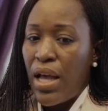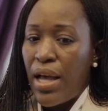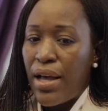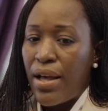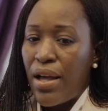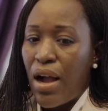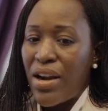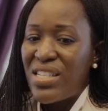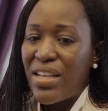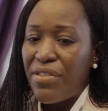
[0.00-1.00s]
uh,
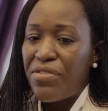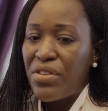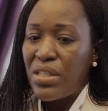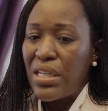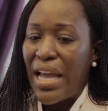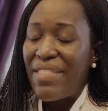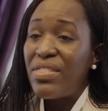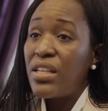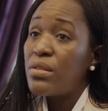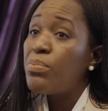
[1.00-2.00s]
are definitely at
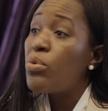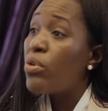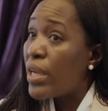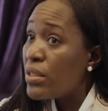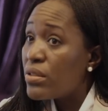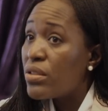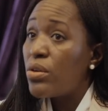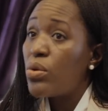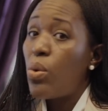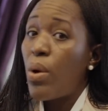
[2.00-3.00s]
this point, you
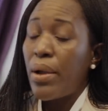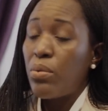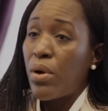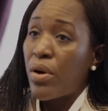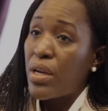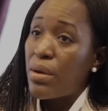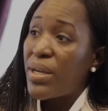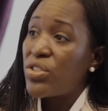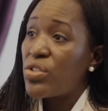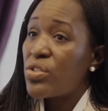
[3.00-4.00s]
know, quite worried
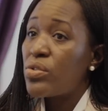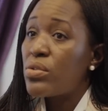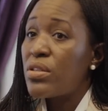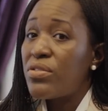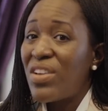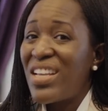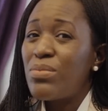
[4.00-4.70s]
about just sort of,